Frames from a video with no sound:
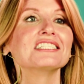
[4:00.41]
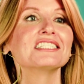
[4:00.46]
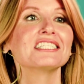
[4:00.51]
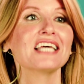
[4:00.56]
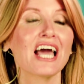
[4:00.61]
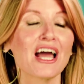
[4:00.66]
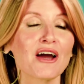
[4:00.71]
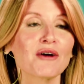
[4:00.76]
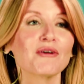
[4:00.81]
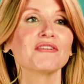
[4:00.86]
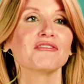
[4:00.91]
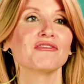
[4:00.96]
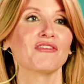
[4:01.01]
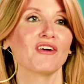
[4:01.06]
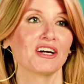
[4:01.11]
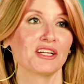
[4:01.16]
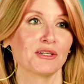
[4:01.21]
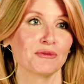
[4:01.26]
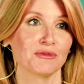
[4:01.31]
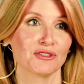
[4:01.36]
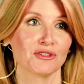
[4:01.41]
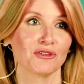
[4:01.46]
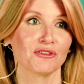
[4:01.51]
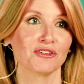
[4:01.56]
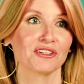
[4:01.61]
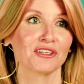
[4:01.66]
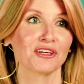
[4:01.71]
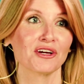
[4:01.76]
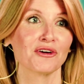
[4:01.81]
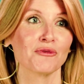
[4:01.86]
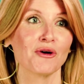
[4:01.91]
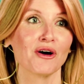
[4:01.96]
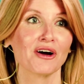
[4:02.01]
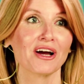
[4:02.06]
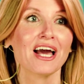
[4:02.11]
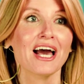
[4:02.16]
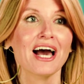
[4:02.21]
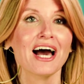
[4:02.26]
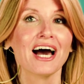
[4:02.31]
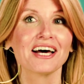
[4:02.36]
terrified it was all going to go wrong.
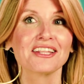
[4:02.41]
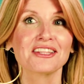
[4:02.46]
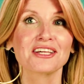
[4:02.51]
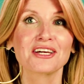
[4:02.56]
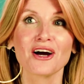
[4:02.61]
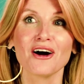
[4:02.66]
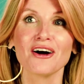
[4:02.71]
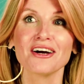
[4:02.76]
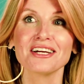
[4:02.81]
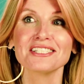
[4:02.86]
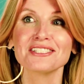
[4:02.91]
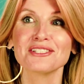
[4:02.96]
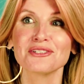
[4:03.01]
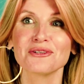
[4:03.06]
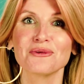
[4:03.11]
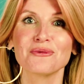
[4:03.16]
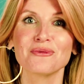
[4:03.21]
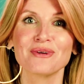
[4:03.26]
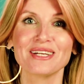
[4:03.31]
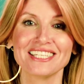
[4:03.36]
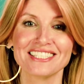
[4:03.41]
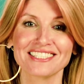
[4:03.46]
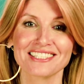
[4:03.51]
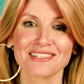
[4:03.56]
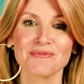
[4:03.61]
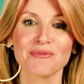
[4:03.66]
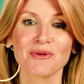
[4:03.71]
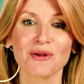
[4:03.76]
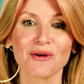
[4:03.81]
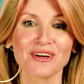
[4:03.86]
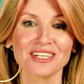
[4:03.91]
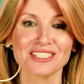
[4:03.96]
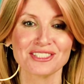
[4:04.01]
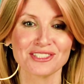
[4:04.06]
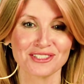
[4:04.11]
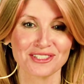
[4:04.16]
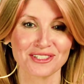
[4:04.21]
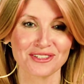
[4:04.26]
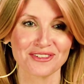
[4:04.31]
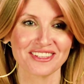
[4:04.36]
And the guys who we'd employed
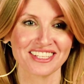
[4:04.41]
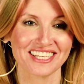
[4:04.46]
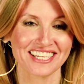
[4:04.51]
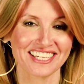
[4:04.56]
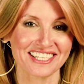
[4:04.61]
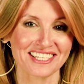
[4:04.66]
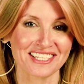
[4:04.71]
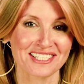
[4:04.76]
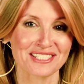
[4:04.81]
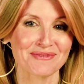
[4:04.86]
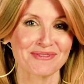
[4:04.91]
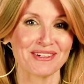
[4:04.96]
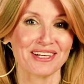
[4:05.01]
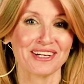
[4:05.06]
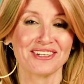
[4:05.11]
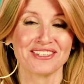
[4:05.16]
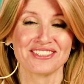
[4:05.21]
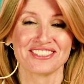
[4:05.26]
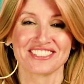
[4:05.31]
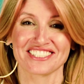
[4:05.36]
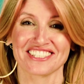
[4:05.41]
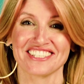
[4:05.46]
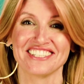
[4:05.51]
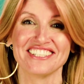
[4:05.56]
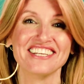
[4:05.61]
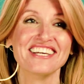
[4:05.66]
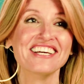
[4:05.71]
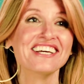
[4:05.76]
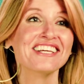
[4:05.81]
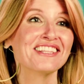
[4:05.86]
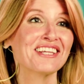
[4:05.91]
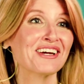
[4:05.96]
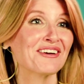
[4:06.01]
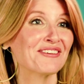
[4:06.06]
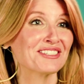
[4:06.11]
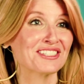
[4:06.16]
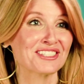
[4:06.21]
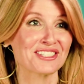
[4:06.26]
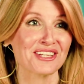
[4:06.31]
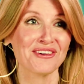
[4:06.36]
to do the explosion, they
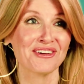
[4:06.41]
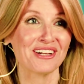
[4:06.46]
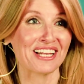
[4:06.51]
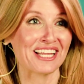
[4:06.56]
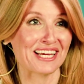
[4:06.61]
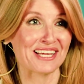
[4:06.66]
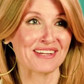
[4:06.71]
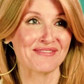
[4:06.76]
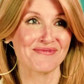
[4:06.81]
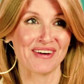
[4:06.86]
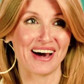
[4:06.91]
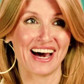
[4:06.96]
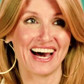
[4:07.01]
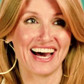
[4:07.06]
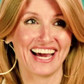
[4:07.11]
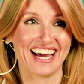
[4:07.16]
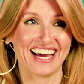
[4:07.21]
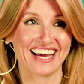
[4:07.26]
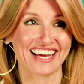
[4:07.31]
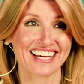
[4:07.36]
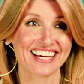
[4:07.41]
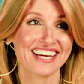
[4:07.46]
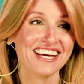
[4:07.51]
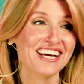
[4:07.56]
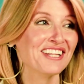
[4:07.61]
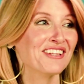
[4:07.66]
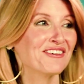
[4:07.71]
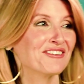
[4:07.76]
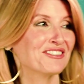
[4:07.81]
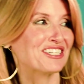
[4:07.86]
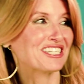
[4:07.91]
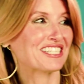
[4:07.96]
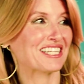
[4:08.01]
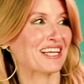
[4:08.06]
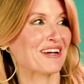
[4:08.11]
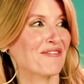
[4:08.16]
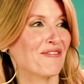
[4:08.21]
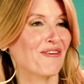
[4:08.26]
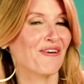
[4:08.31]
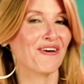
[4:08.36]
were so laid back. They were just
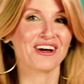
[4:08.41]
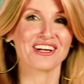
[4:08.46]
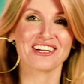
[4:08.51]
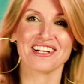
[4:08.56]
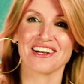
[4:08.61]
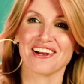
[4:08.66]
like walking